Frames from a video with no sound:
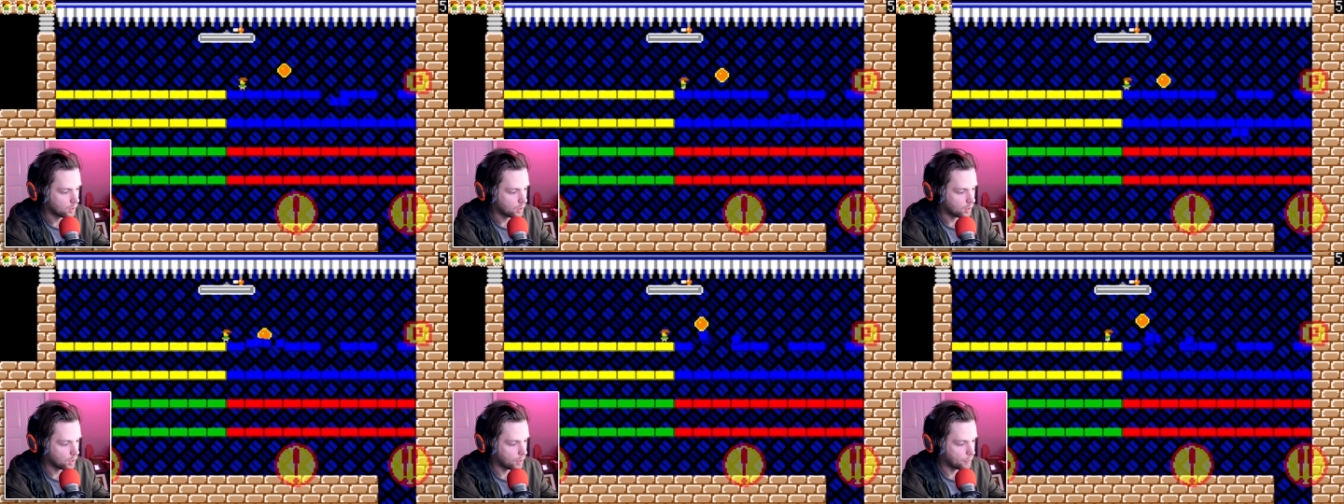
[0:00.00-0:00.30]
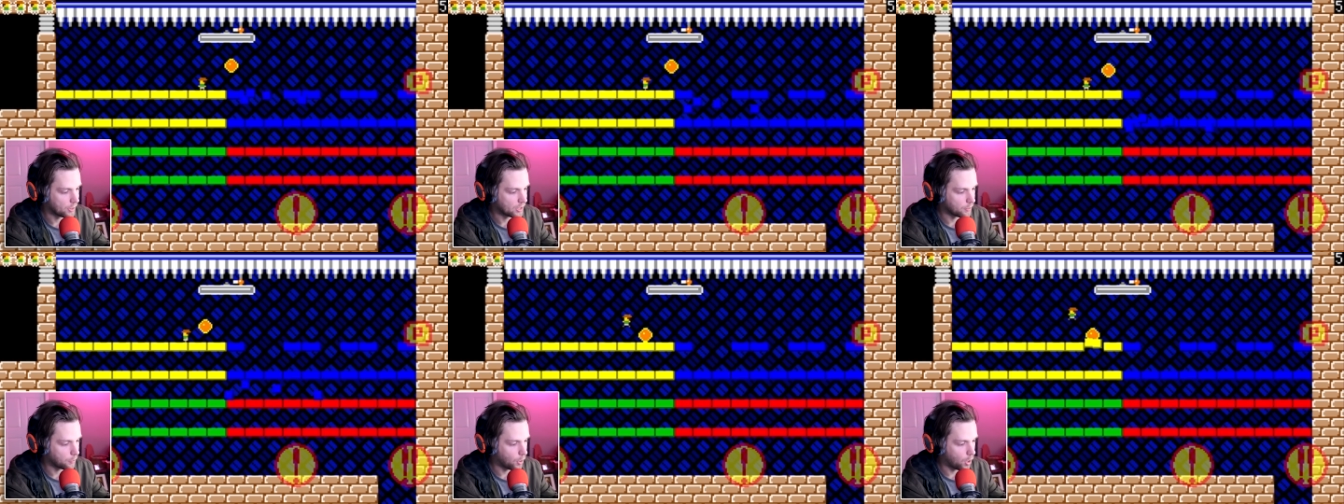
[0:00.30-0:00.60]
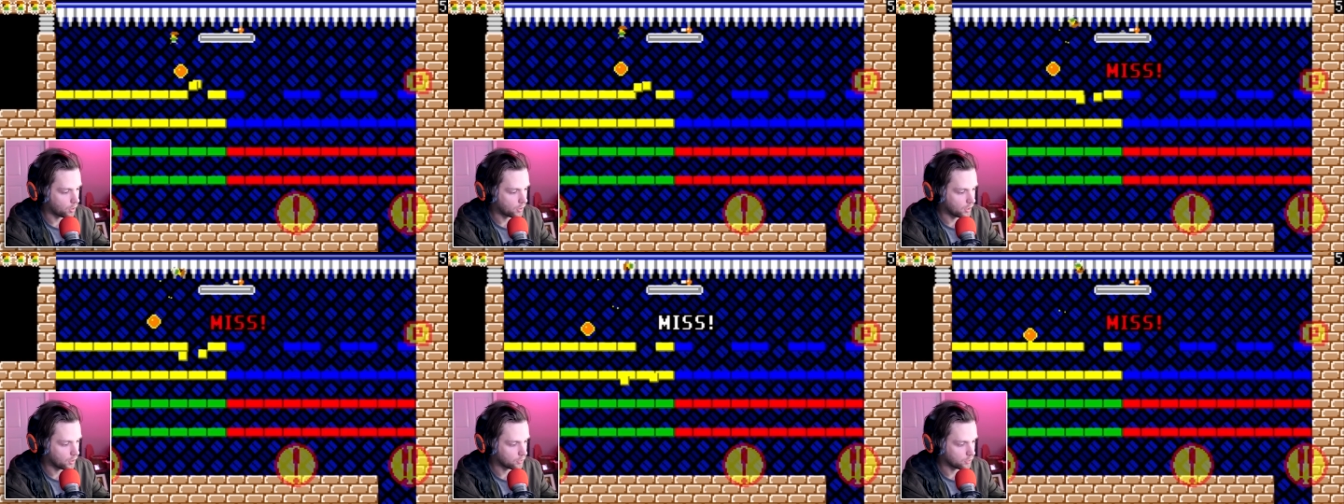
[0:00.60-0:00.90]
But the
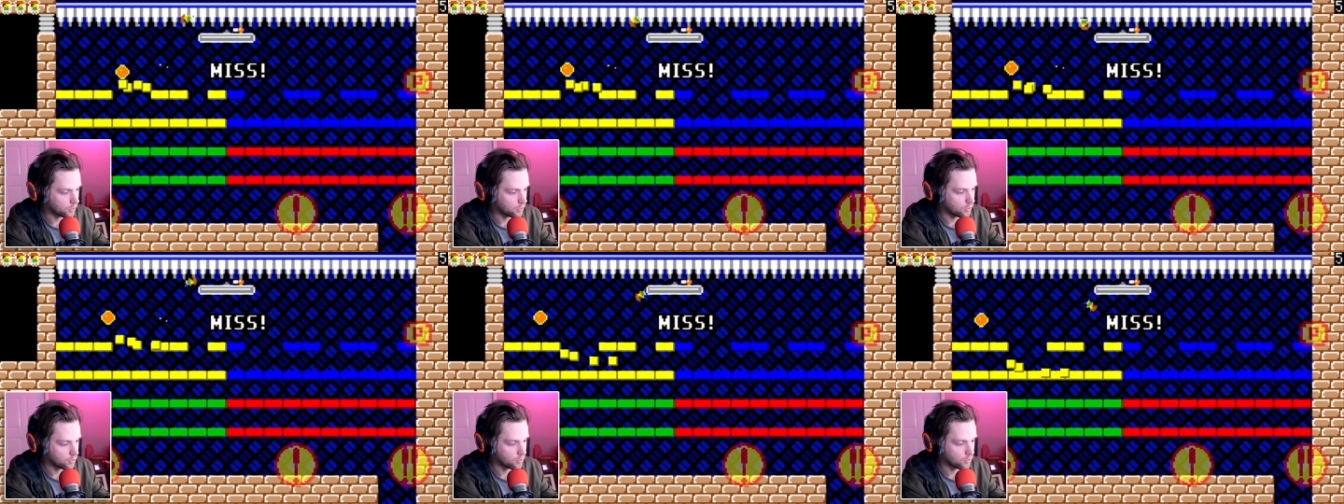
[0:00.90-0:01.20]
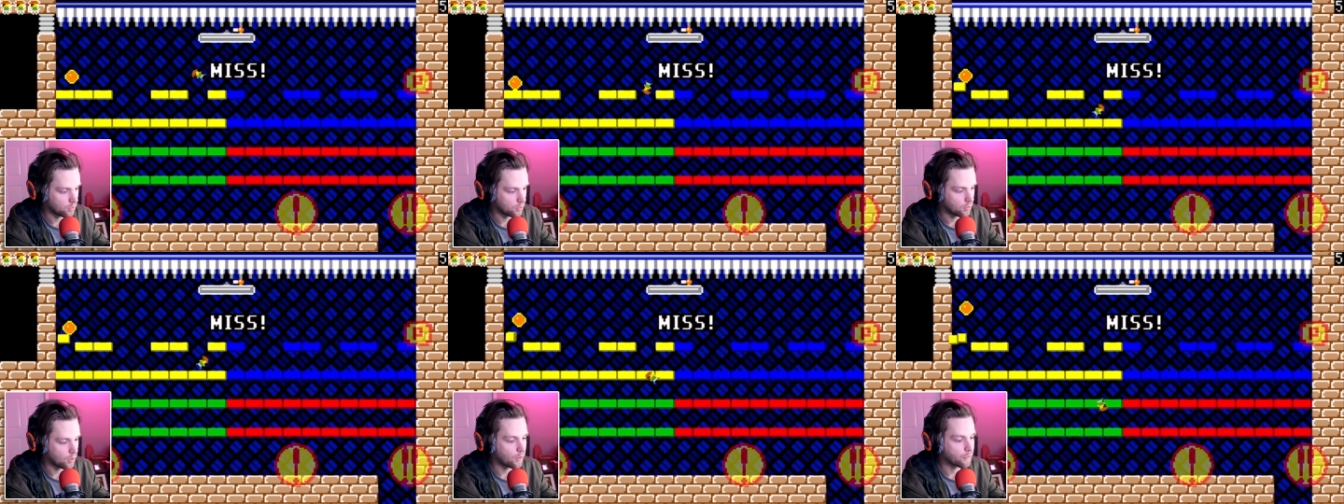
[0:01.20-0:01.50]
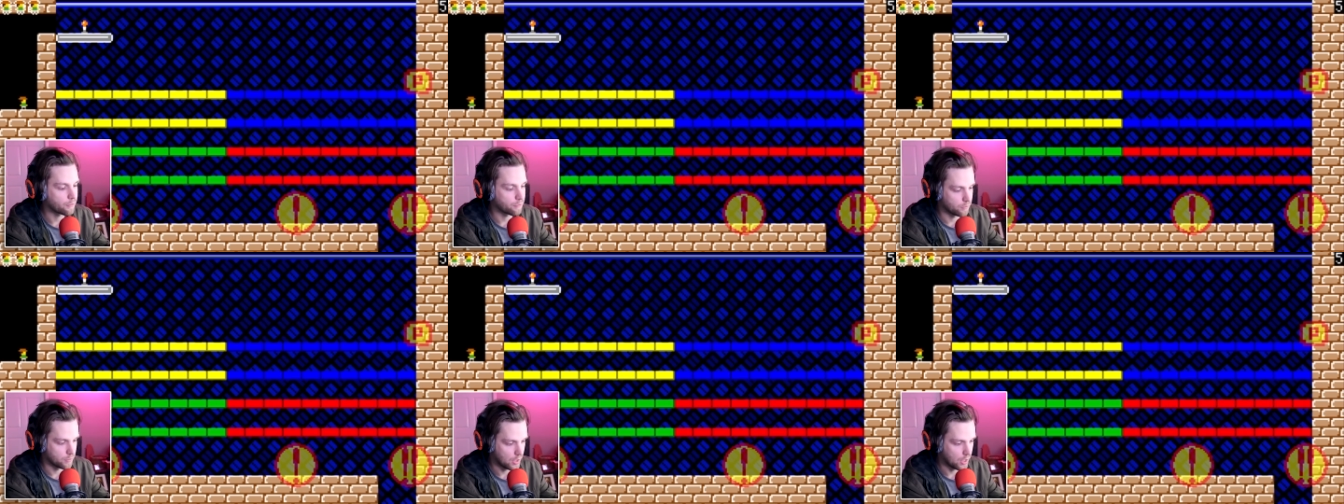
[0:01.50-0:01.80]
ball kills...
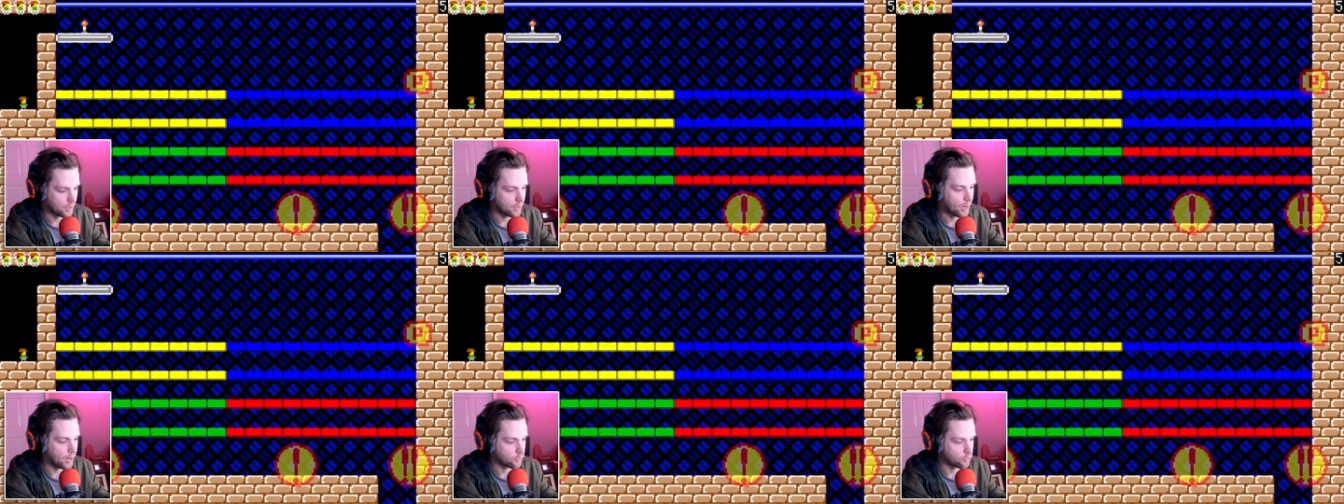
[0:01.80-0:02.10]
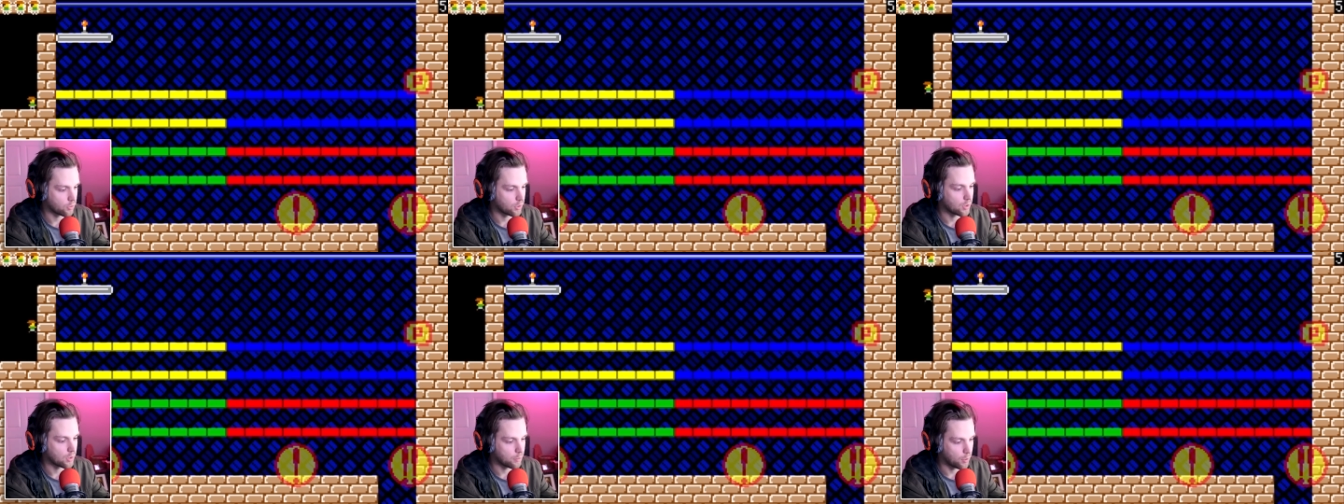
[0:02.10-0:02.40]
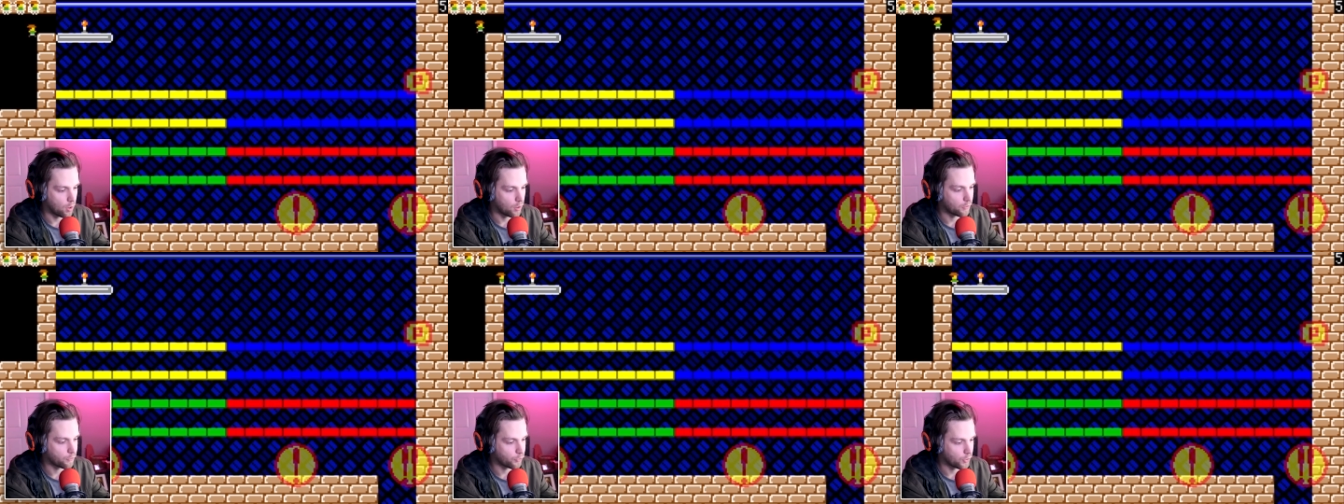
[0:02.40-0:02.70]
yeah, naturally the
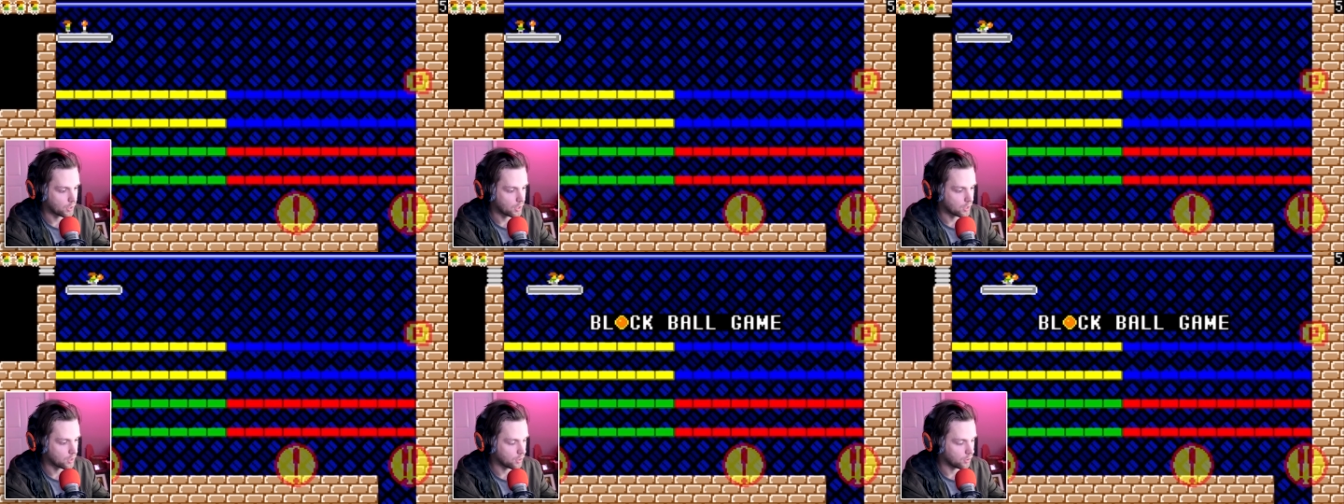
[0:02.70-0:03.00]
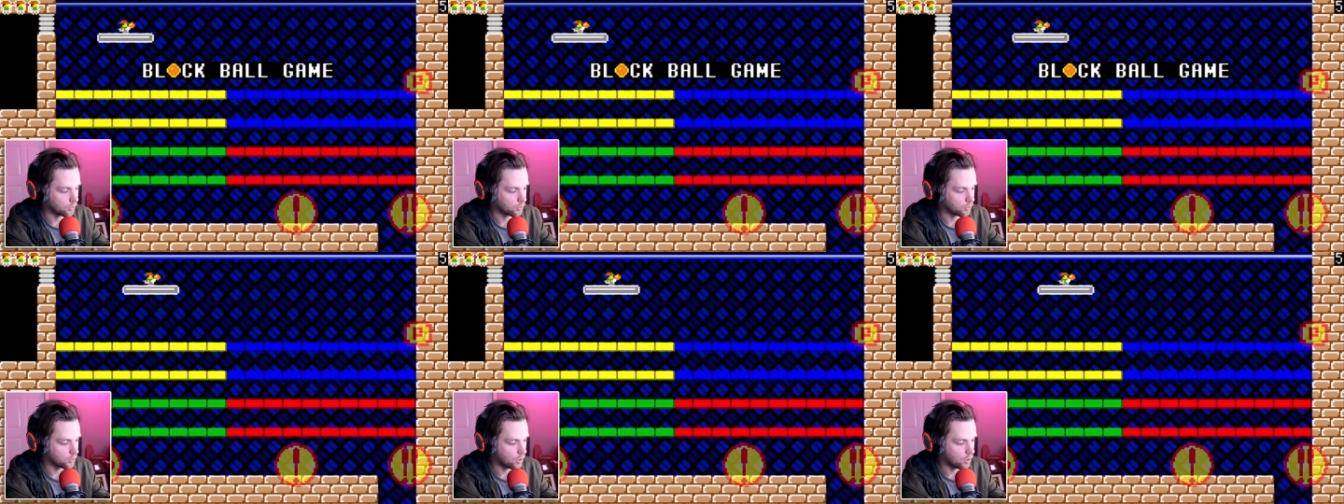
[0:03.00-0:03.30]
ball freaking kills you.